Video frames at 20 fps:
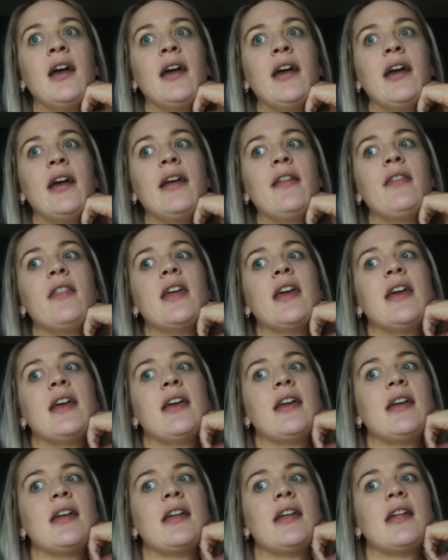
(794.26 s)
and
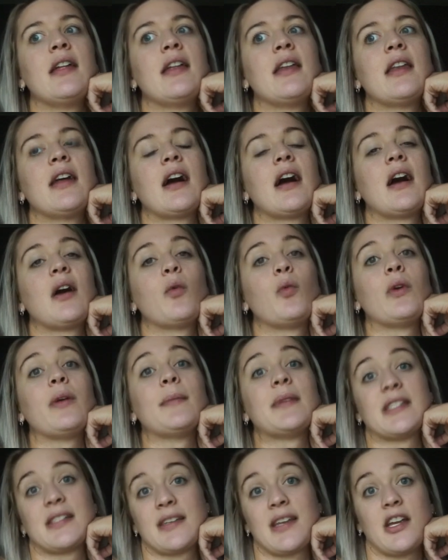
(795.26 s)
then we
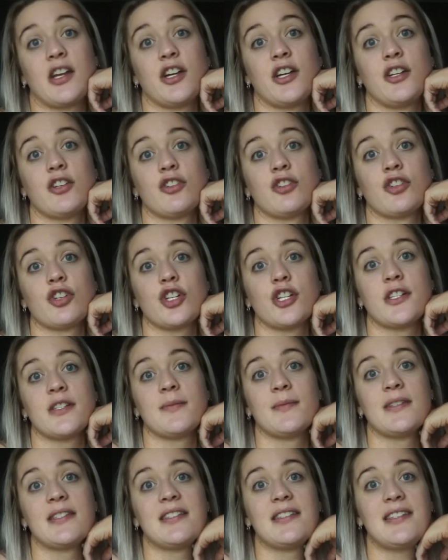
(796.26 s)
miscarried on
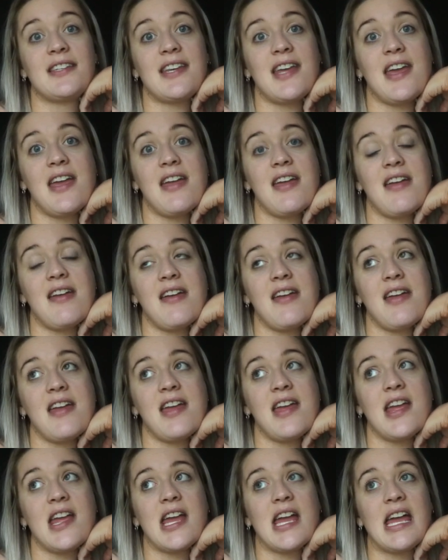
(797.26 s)
Christmas
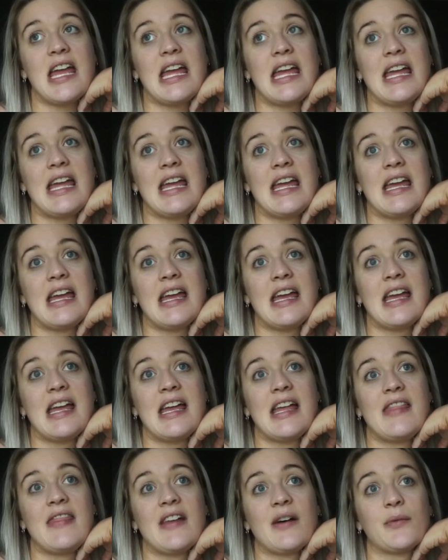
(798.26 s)
Day,
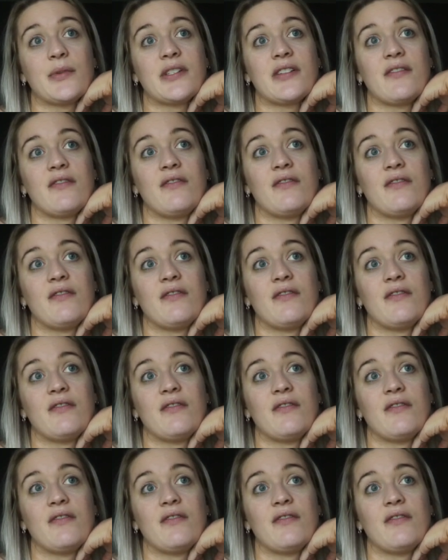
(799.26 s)
and that was